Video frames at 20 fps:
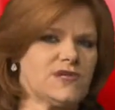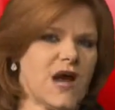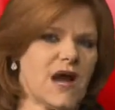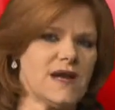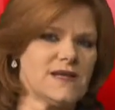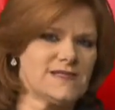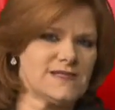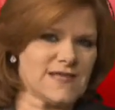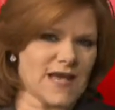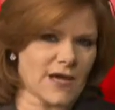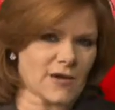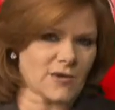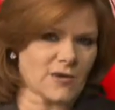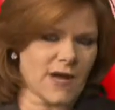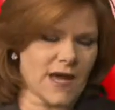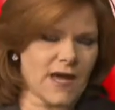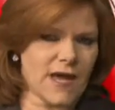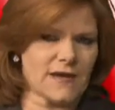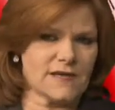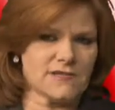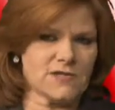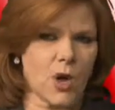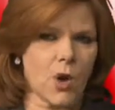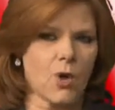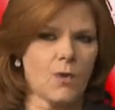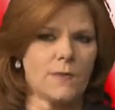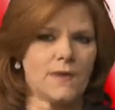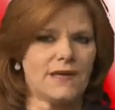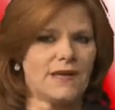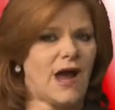died Saturday at his
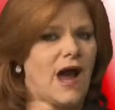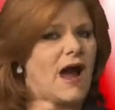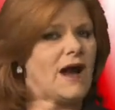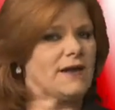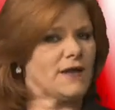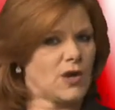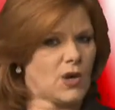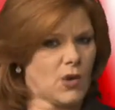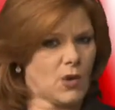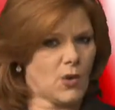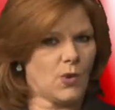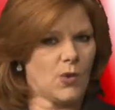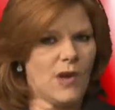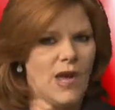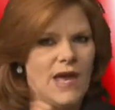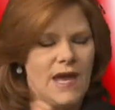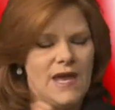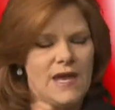home in Idaho.